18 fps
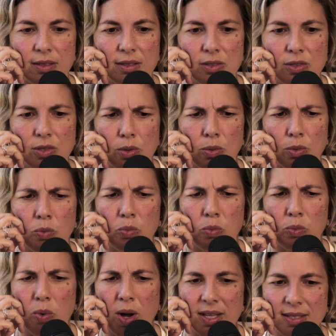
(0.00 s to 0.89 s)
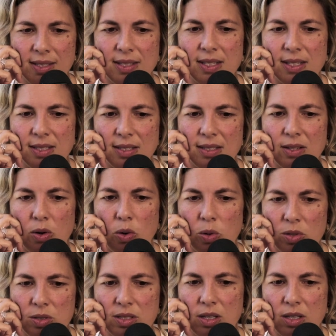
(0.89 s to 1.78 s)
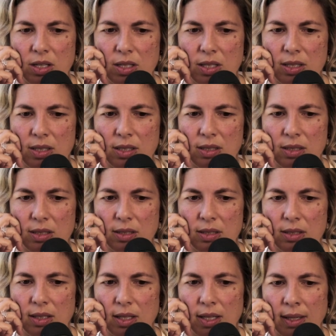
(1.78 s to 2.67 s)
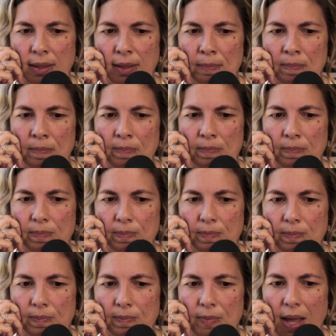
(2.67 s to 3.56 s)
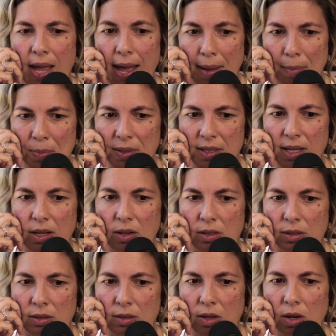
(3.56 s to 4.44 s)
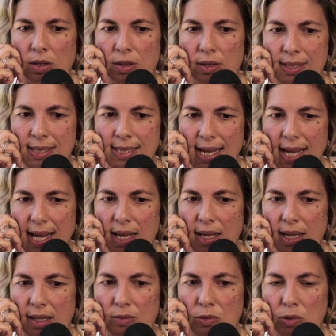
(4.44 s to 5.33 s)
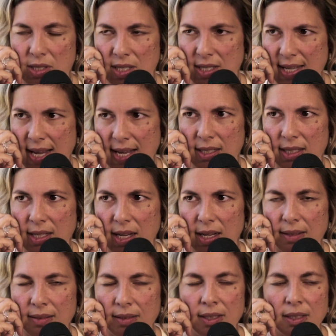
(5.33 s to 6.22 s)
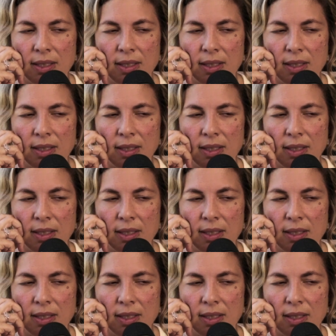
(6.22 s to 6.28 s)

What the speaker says: So once this all started happening on the day, it was a Saturday,